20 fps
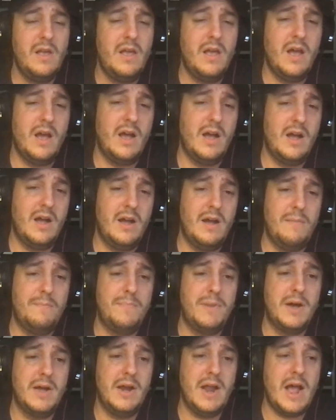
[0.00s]

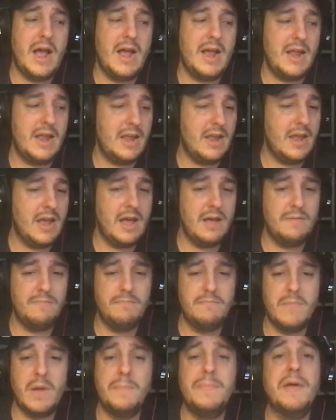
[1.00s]
But
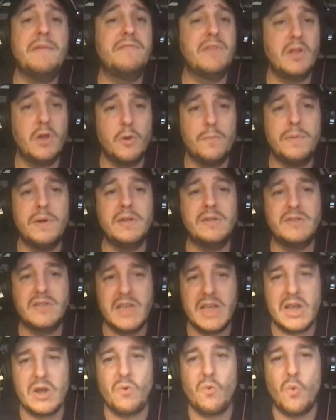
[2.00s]
I'm definitely open to
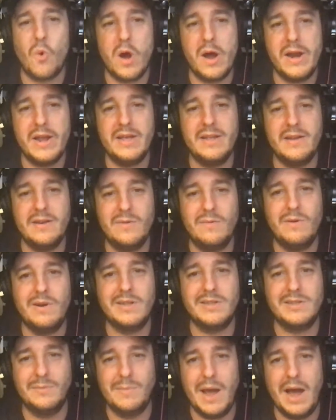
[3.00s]
seeing what
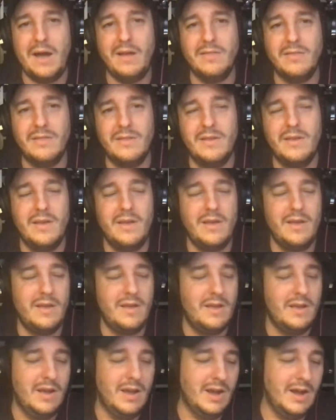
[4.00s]
it's about.
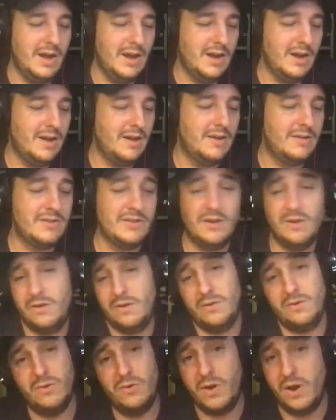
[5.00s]
So
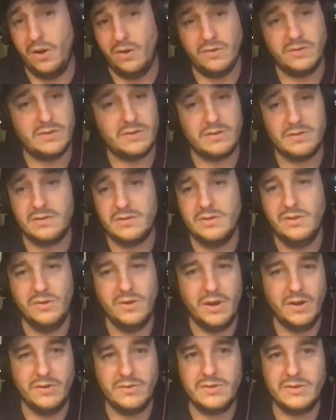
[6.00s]
who
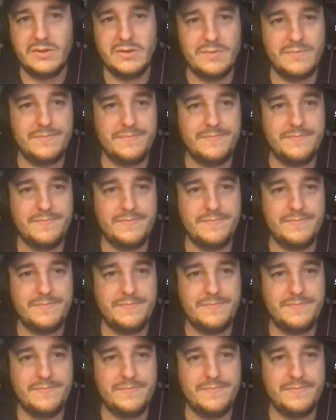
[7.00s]
knows?